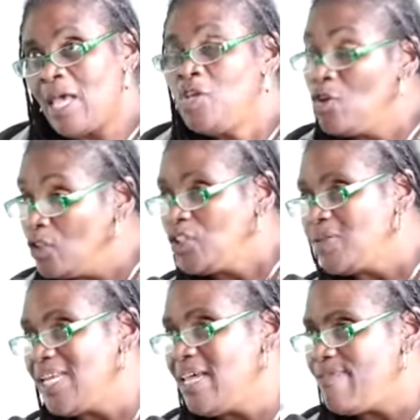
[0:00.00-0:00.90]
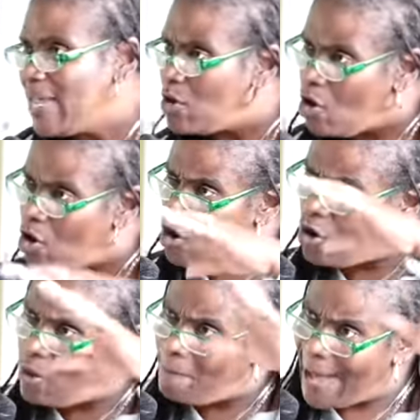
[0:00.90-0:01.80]
Usually, if I
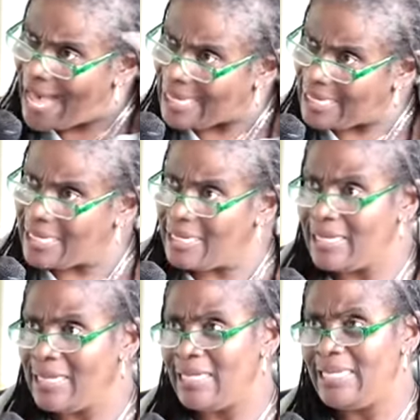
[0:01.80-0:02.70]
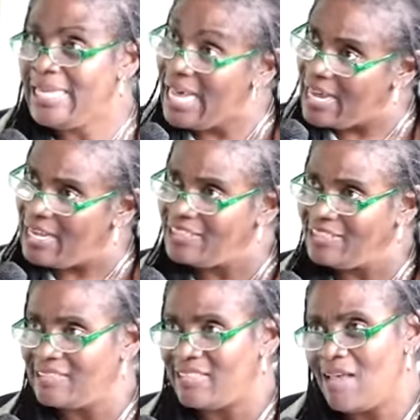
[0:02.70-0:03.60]
go back
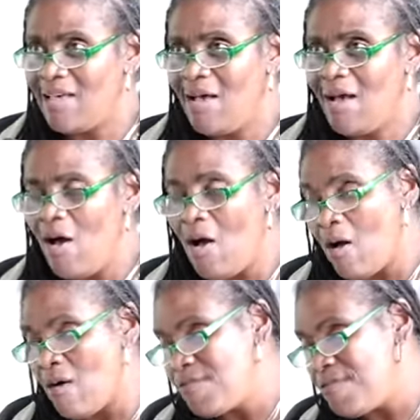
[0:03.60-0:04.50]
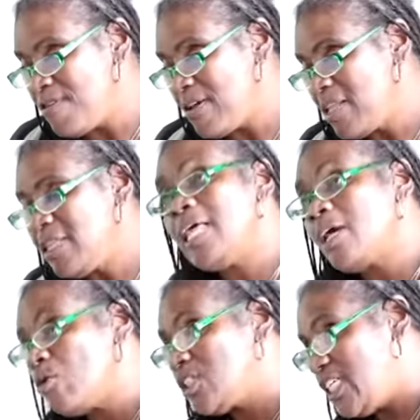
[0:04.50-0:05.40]
years of
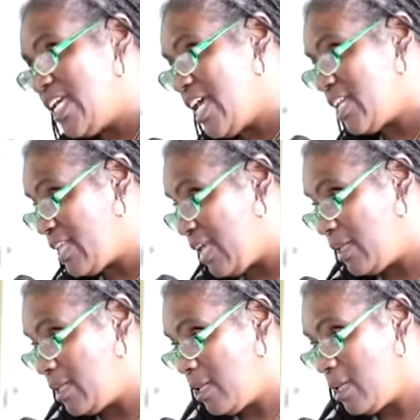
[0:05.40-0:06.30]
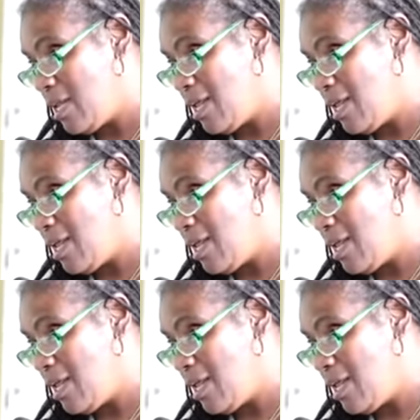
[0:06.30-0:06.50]
negotiating,